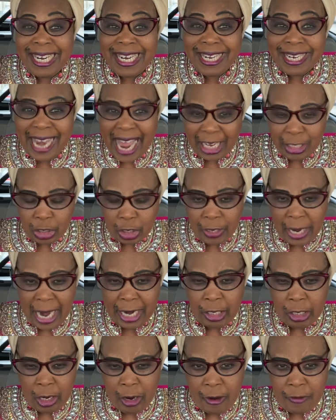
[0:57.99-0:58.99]
natural
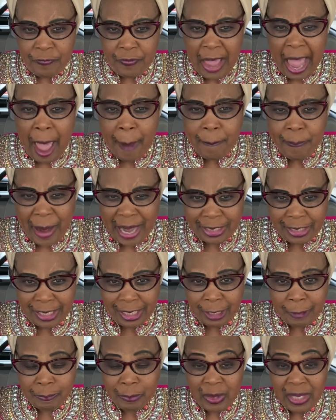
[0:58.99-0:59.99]
love, empathy.